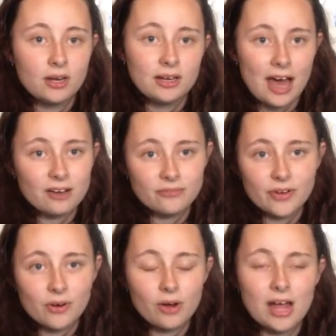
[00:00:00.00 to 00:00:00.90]

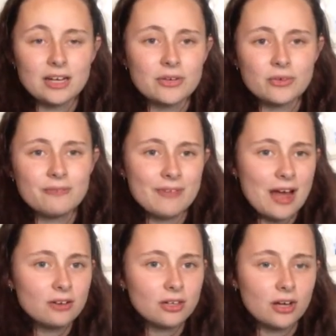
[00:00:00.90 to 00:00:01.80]
Townsville, and she was
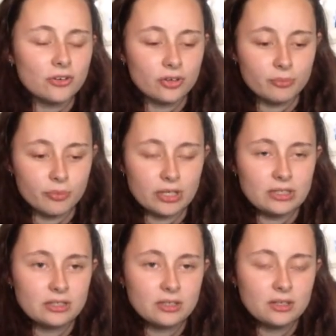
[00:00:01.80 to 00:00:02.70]
found under a
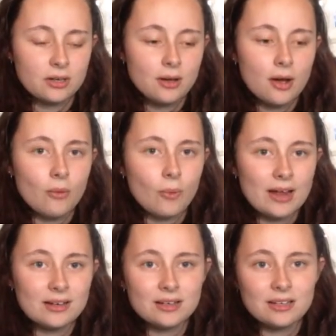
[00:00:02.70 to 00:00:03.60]
bridge.
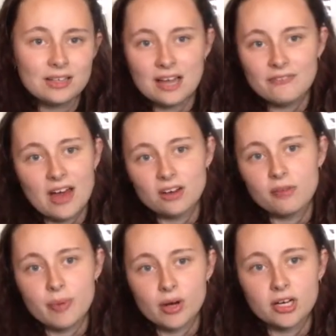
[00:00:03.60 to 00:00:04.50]
When they found her
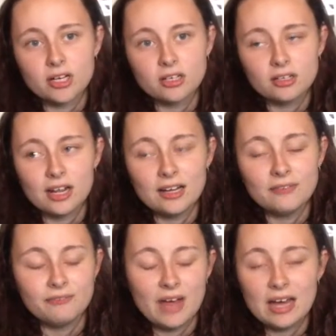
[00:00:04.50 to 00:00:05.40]
body,
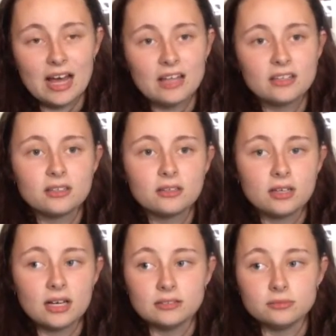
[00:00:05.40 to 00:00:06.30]
they found out
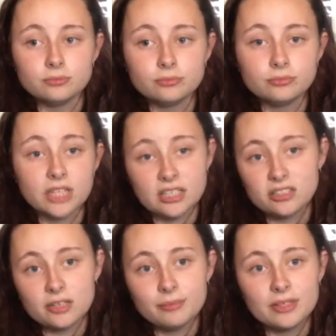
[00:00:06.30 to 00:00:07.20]
that
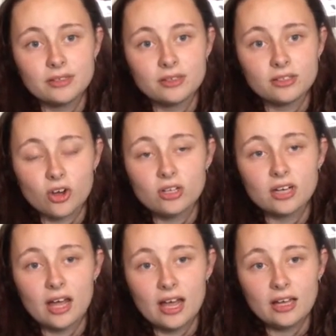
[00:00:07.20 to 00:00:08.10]
she had been shot in
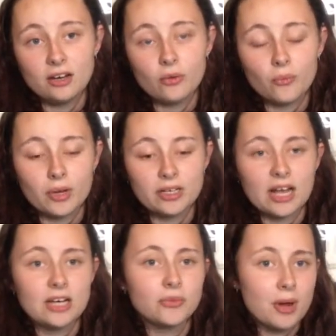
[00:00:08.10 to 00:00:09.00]
the head with
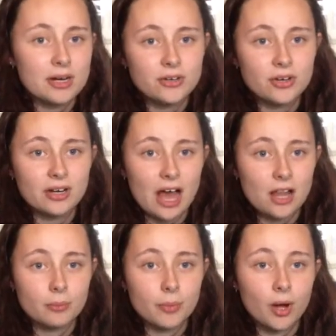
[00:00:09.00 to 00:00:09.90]
a 22
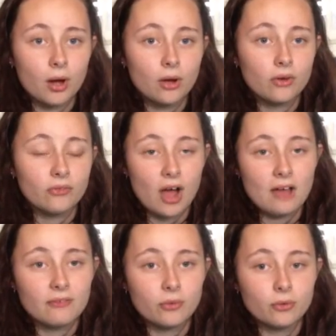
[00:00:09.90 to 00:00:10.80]
caliber
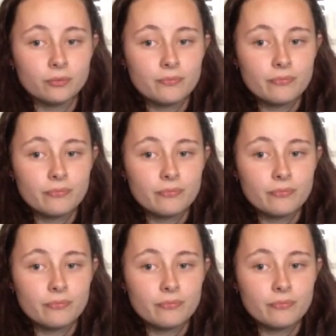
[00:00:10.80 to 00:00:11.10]
rifle.